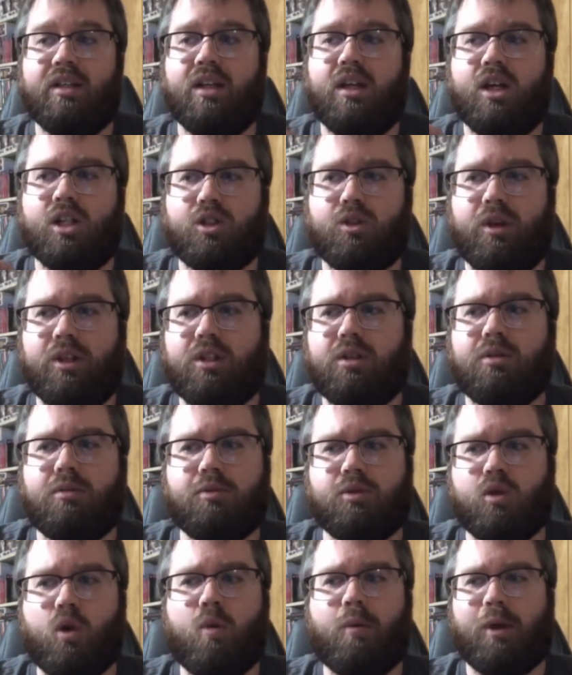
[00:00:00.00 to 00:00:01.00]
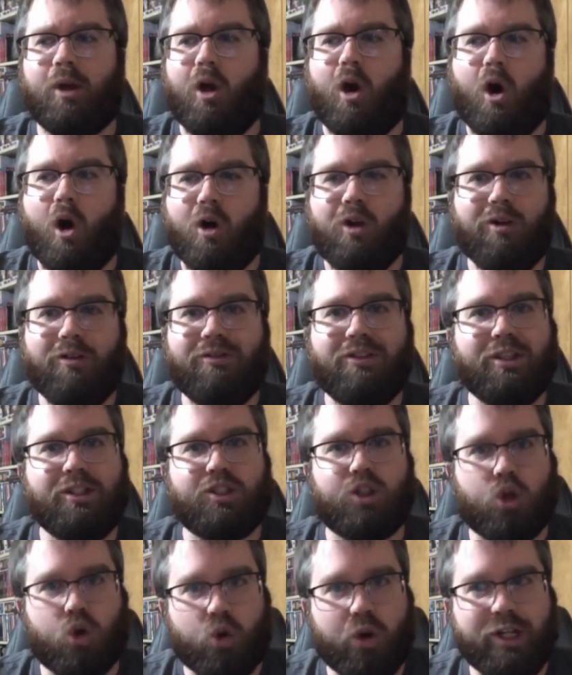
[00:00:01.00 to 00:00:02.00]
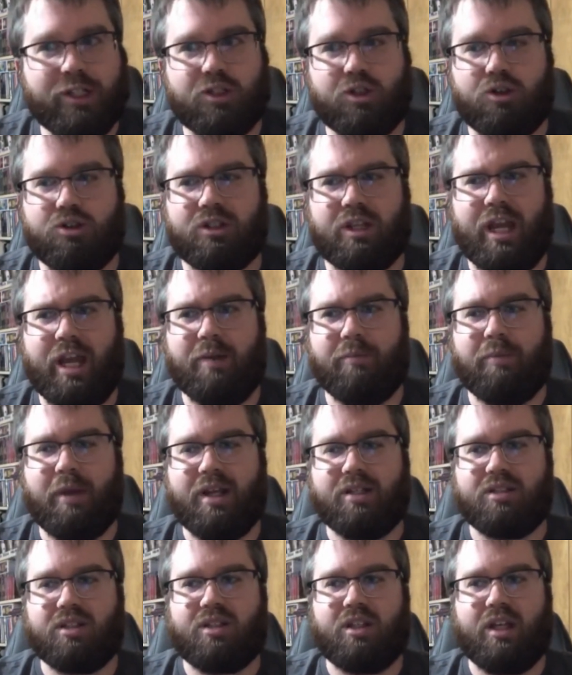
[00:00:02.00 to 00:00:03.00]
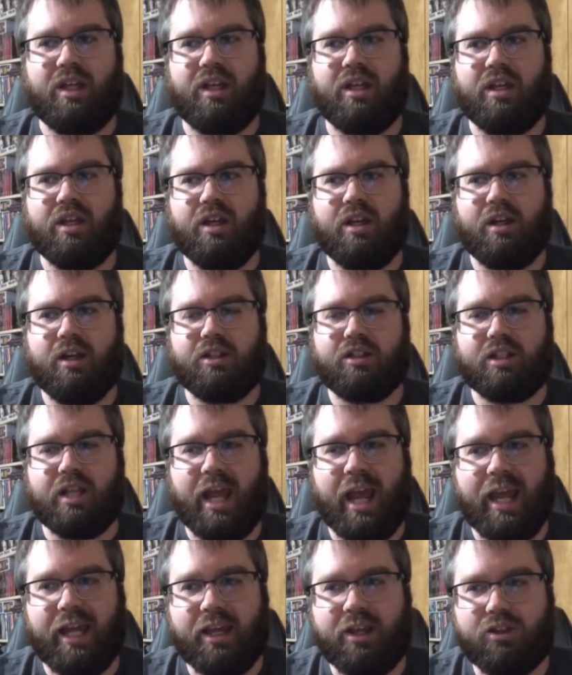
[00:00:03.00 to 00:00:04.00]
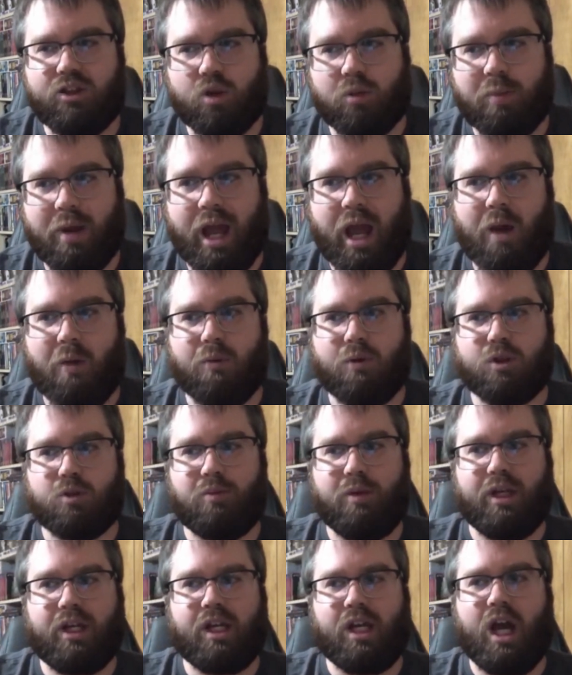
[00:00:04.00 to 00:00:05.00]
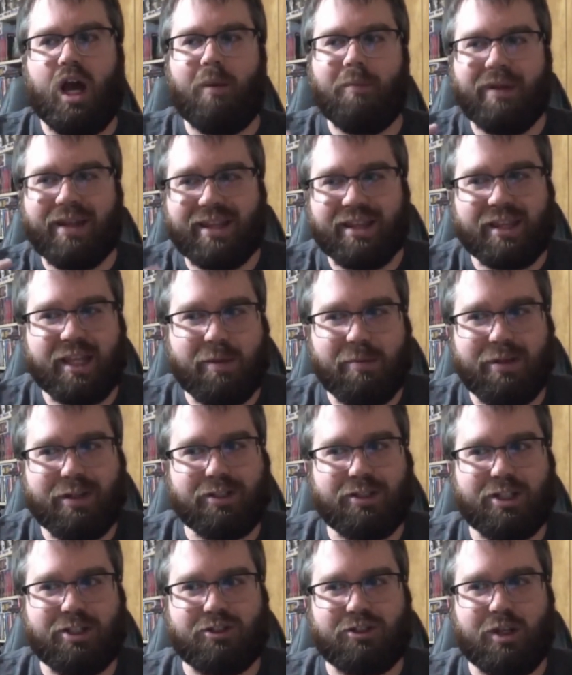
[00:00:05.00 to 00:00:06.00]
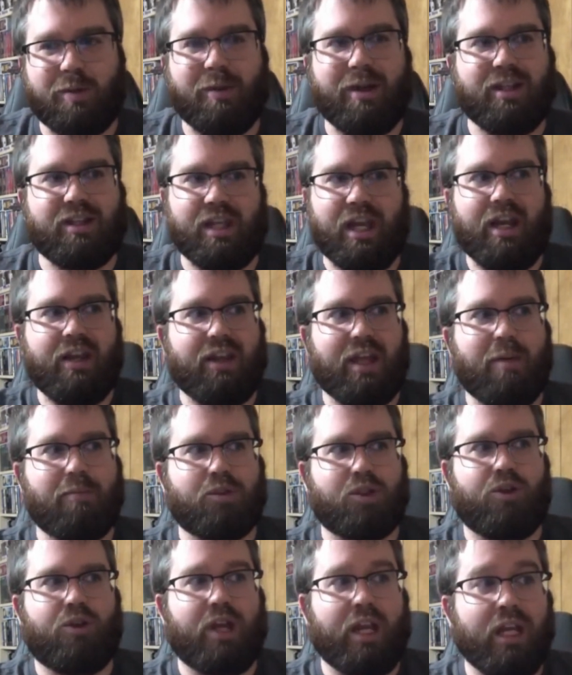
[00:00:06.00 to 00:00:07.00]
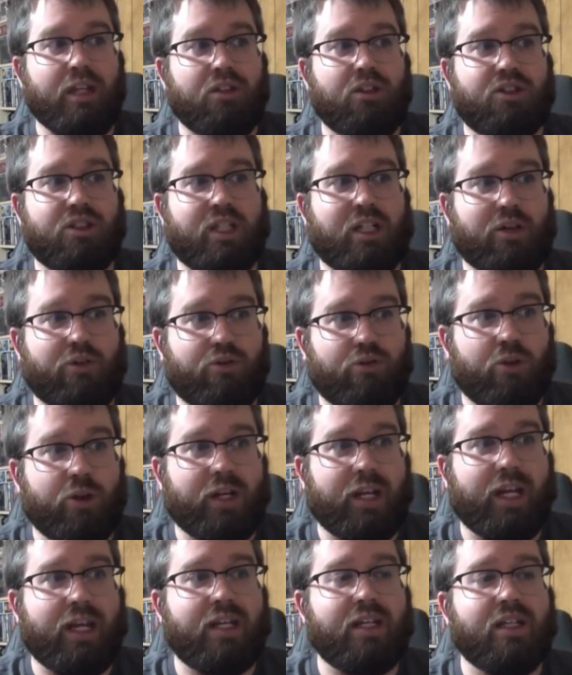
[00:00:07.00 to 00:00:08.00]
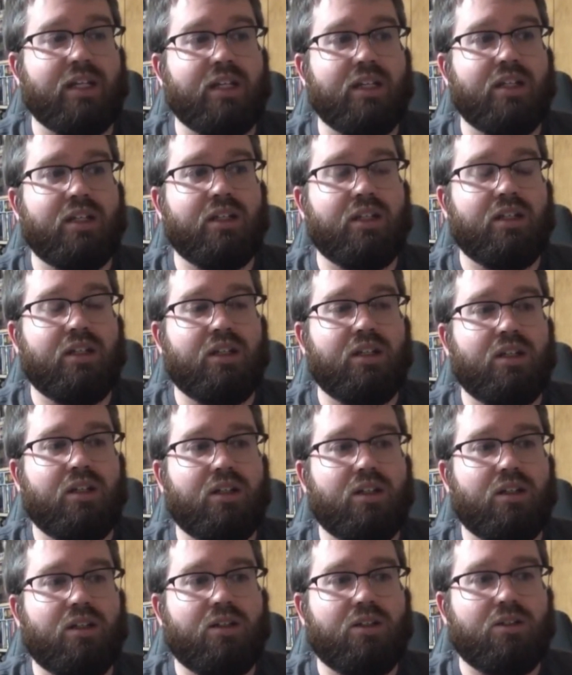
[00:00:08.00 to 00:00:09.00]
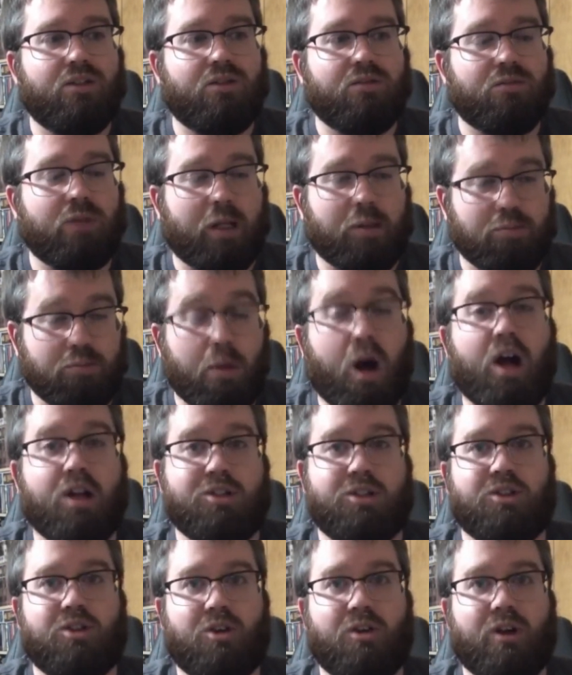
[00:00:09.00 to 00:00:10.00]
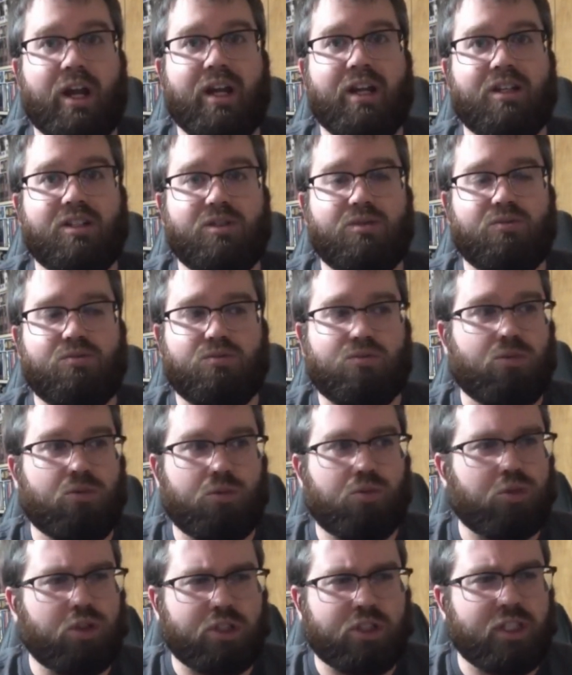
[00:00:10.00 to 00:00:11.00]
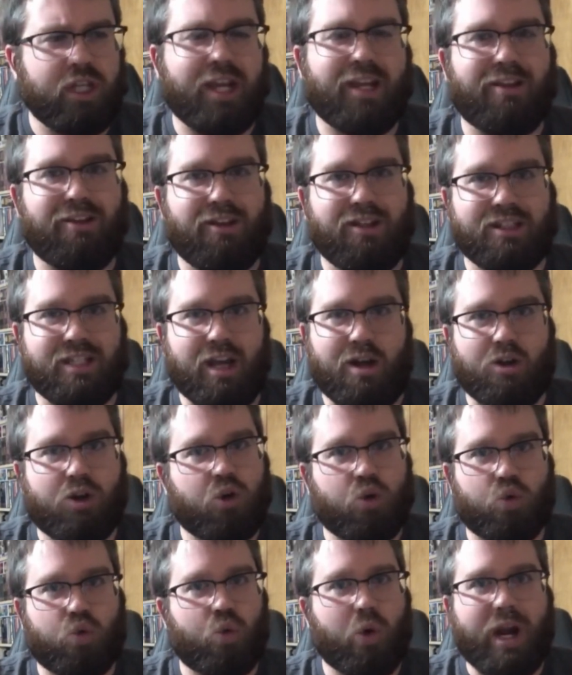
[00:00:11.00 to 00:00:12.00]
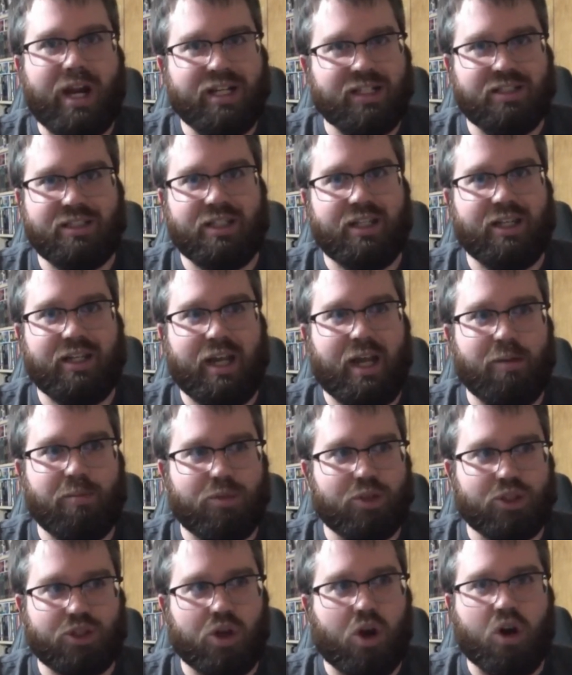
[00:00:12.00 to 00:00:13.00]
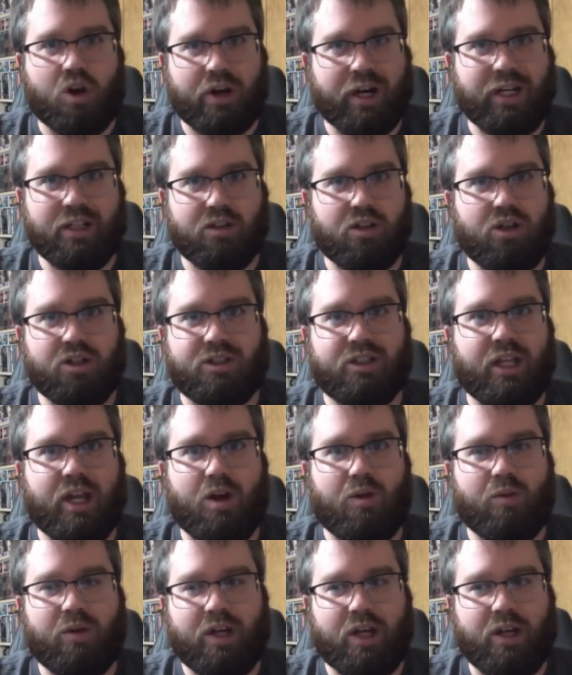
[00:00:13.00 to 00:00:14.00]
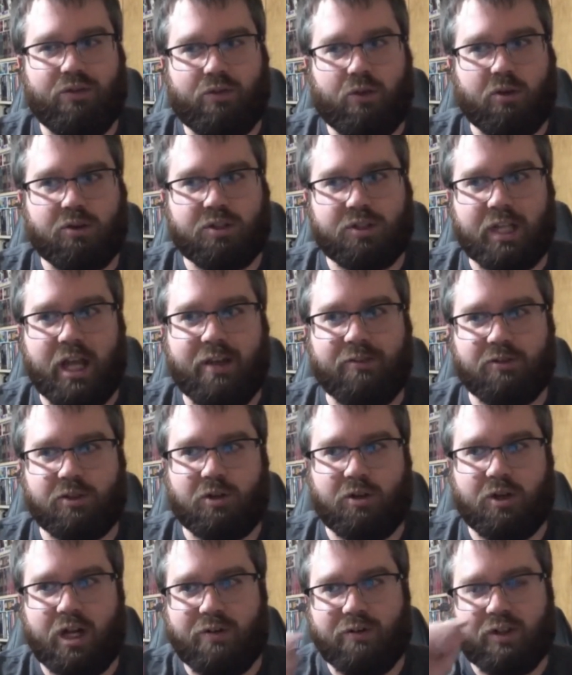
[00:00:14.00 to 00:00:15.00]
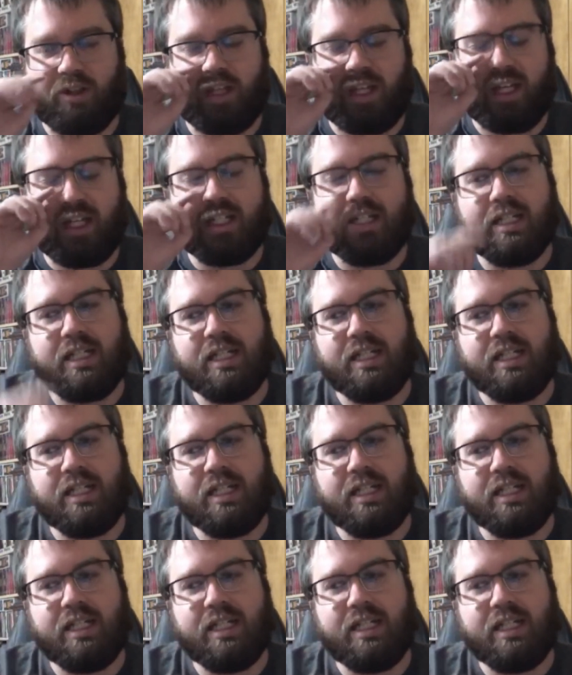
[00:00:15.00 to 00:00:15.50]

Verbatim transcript: So he starts absorbing all of these creatures and basically taking their powers, becoming them essentially. I mean, at the end of the episode, he looks like a freaking like monster. It is ridiculous how crazy and bizarre he looked there when he first saves her and everything.